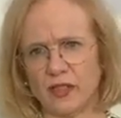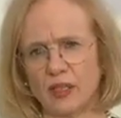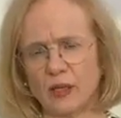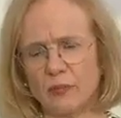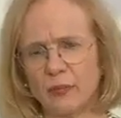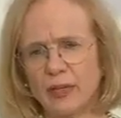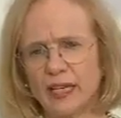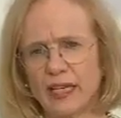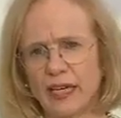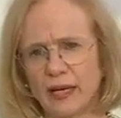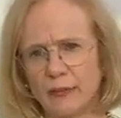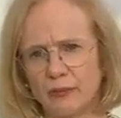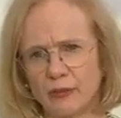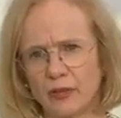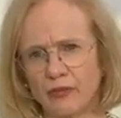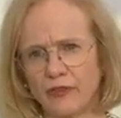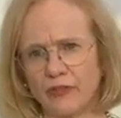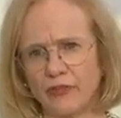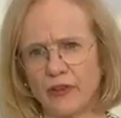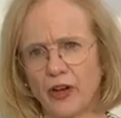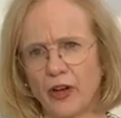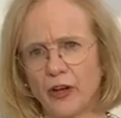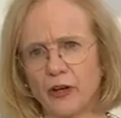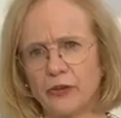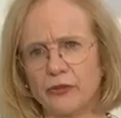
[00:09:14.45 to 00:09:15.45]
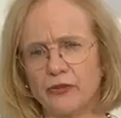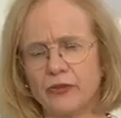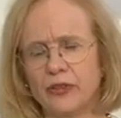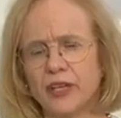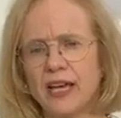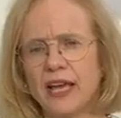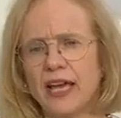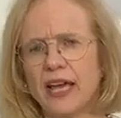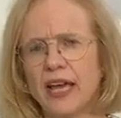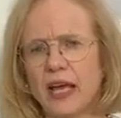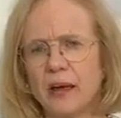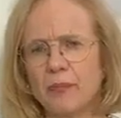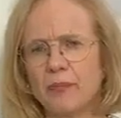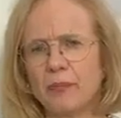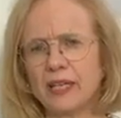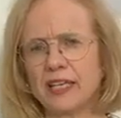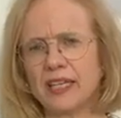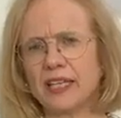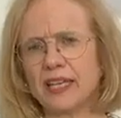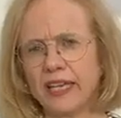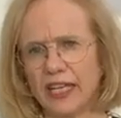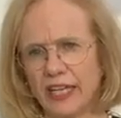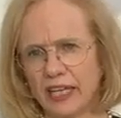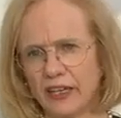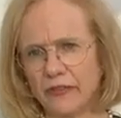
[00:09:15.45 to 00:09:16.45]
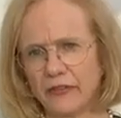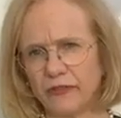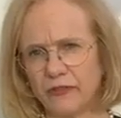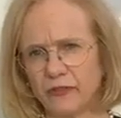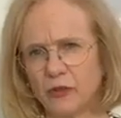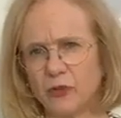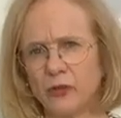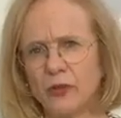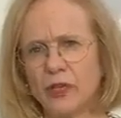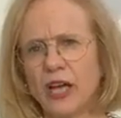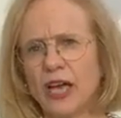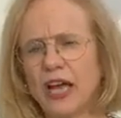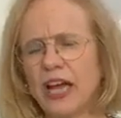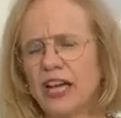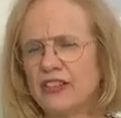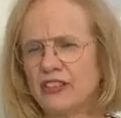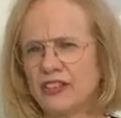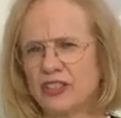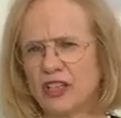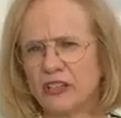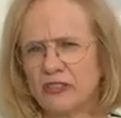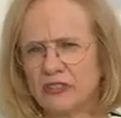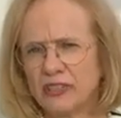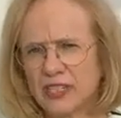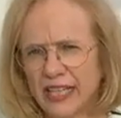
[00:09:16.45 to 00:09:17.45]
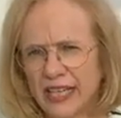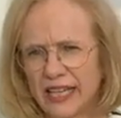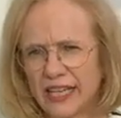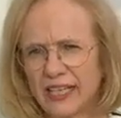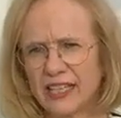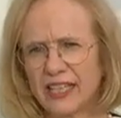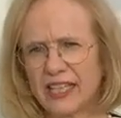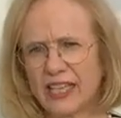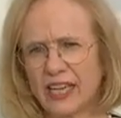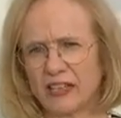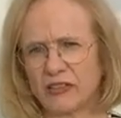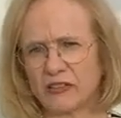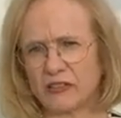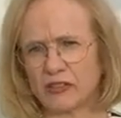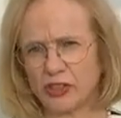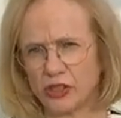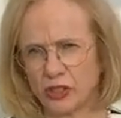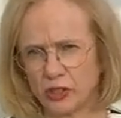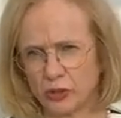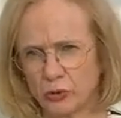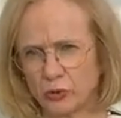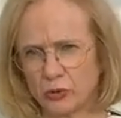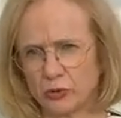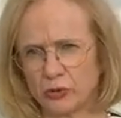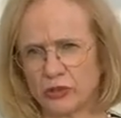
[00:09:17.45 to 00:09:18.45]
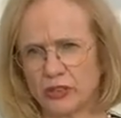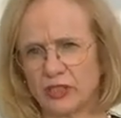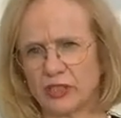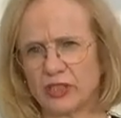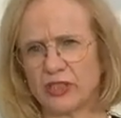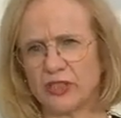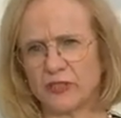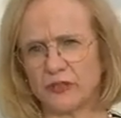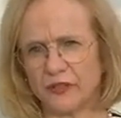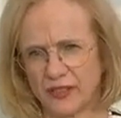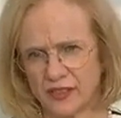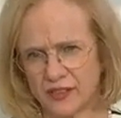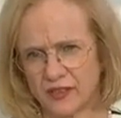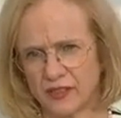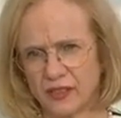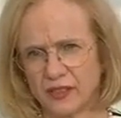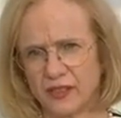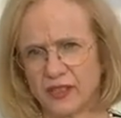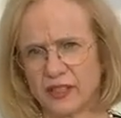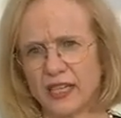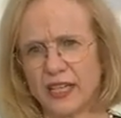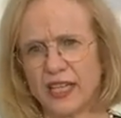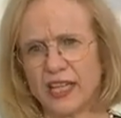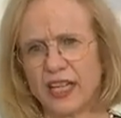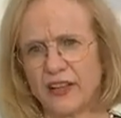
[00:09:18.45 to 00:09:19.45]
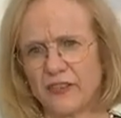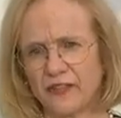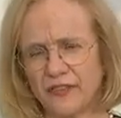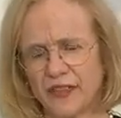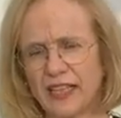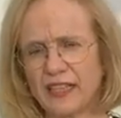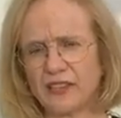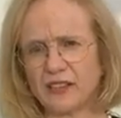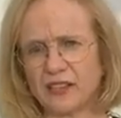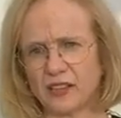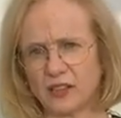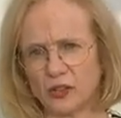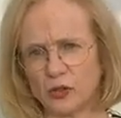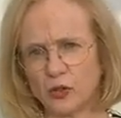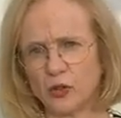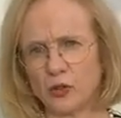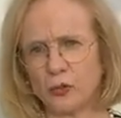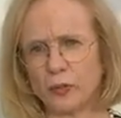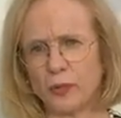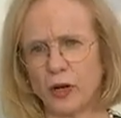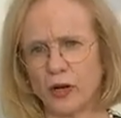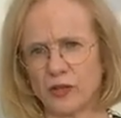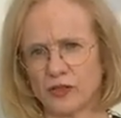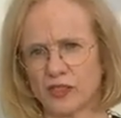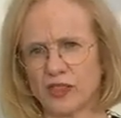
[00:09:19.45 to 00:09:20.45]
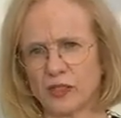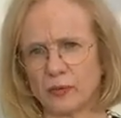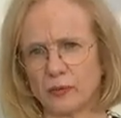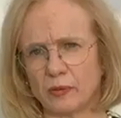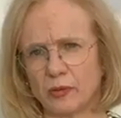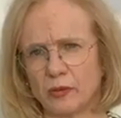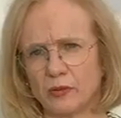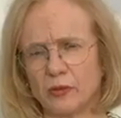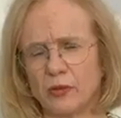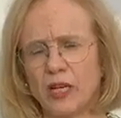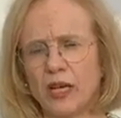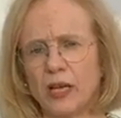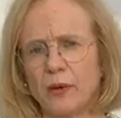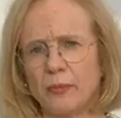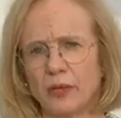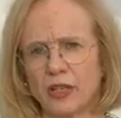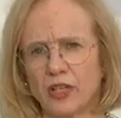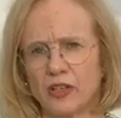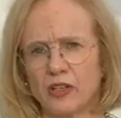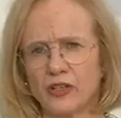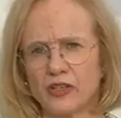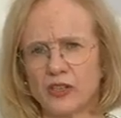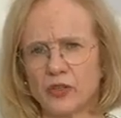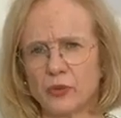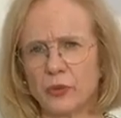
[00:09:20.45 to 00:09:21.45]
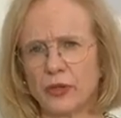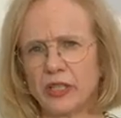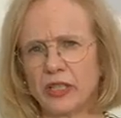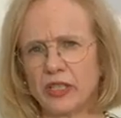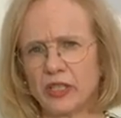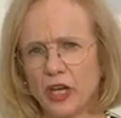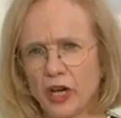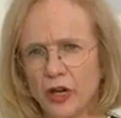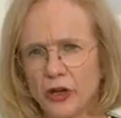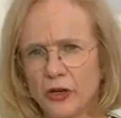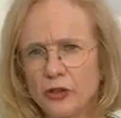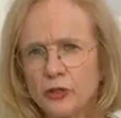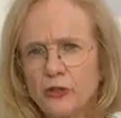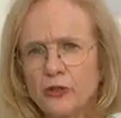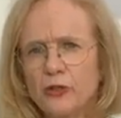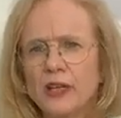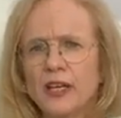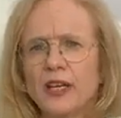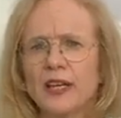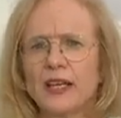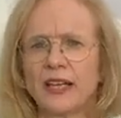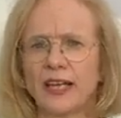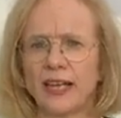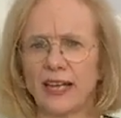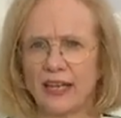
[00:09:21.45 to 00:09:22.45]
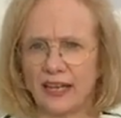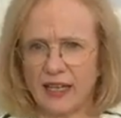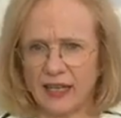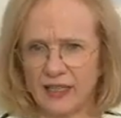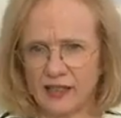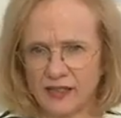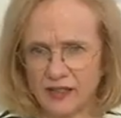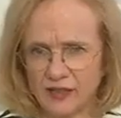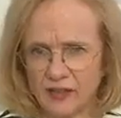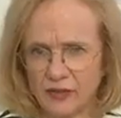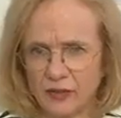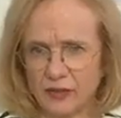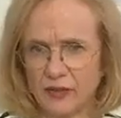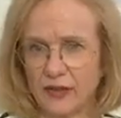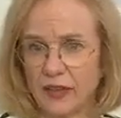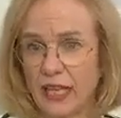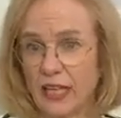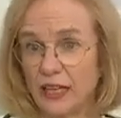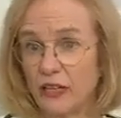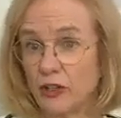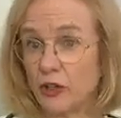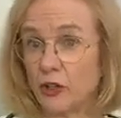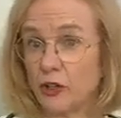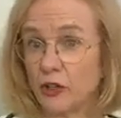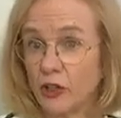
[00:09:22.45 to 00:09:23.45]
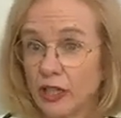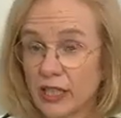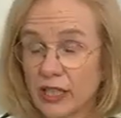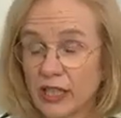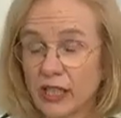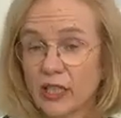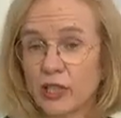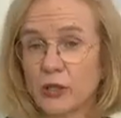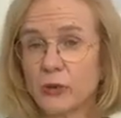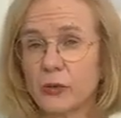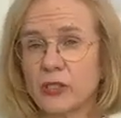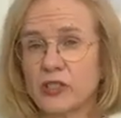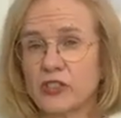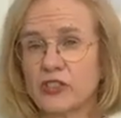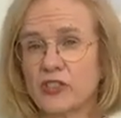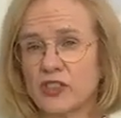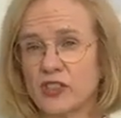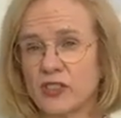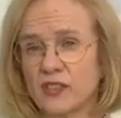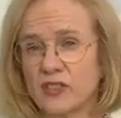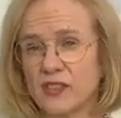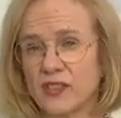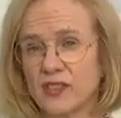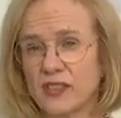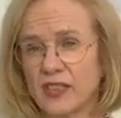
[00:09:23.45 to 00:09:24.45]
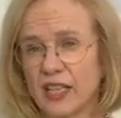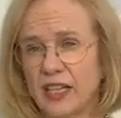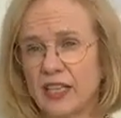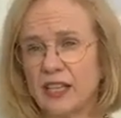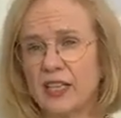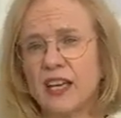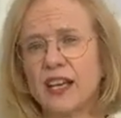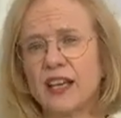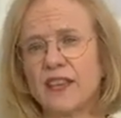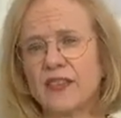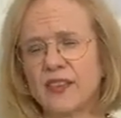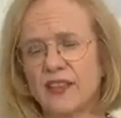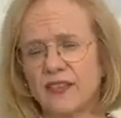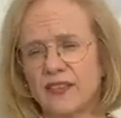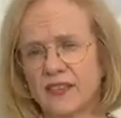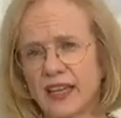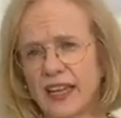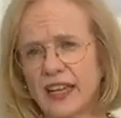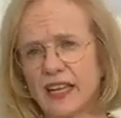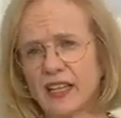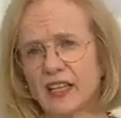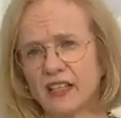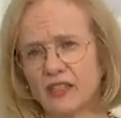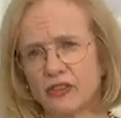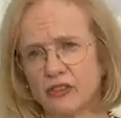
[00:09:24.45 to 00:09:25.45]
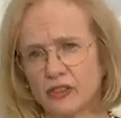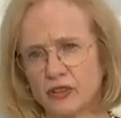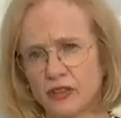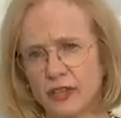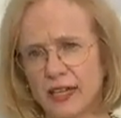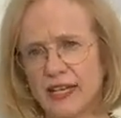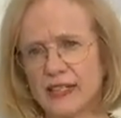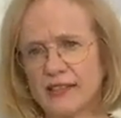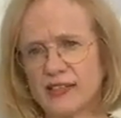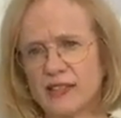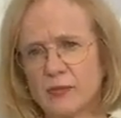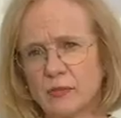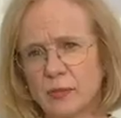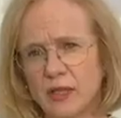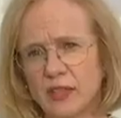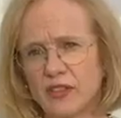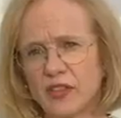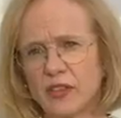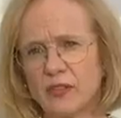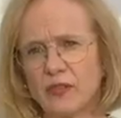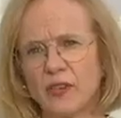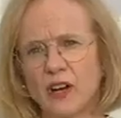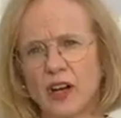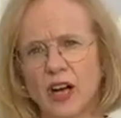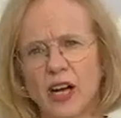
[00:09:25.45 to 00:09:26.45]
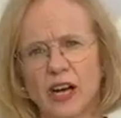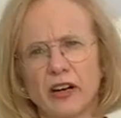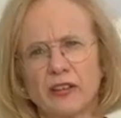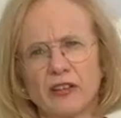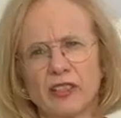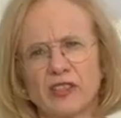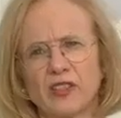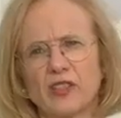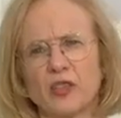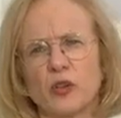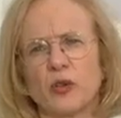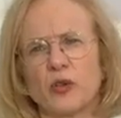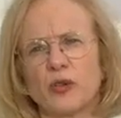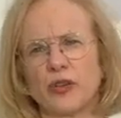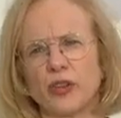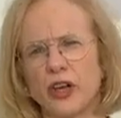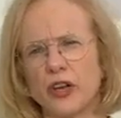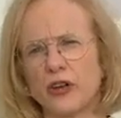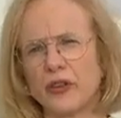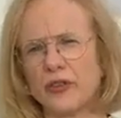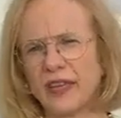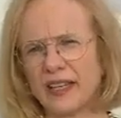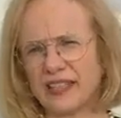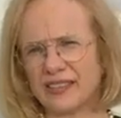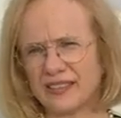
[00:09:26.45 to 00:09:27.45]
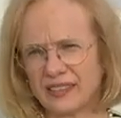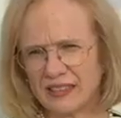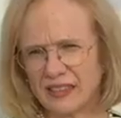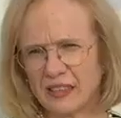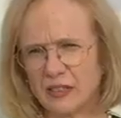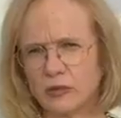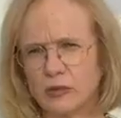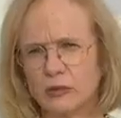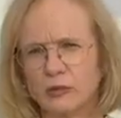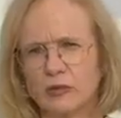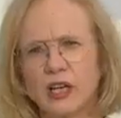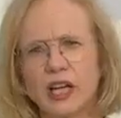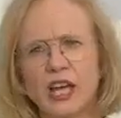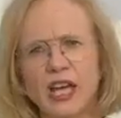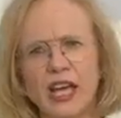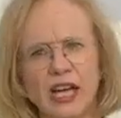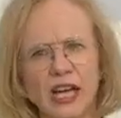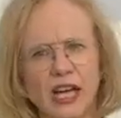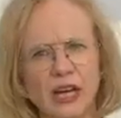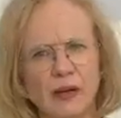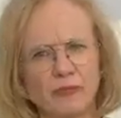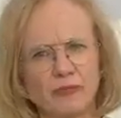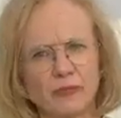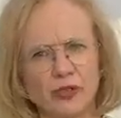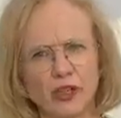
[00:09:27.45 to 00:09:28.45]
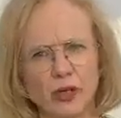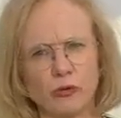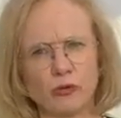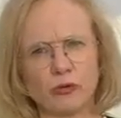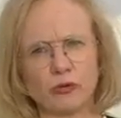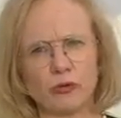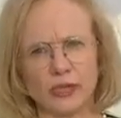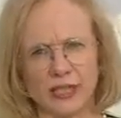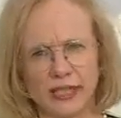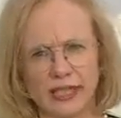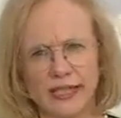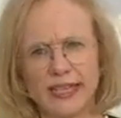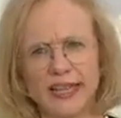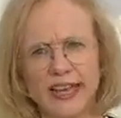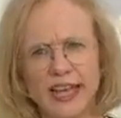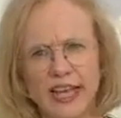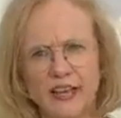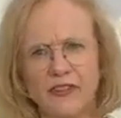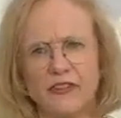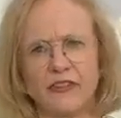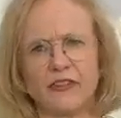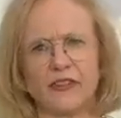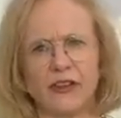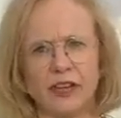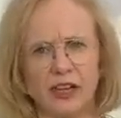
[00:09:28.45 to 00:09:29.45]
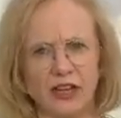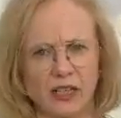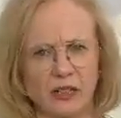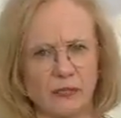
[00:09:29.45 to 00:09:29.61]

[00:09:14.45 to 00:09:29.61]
Pick up the phone and be careful, and don't take young children to visit if that's at all possible, because we know, as that earlier question said, that they can transmit the virus although they still don't really have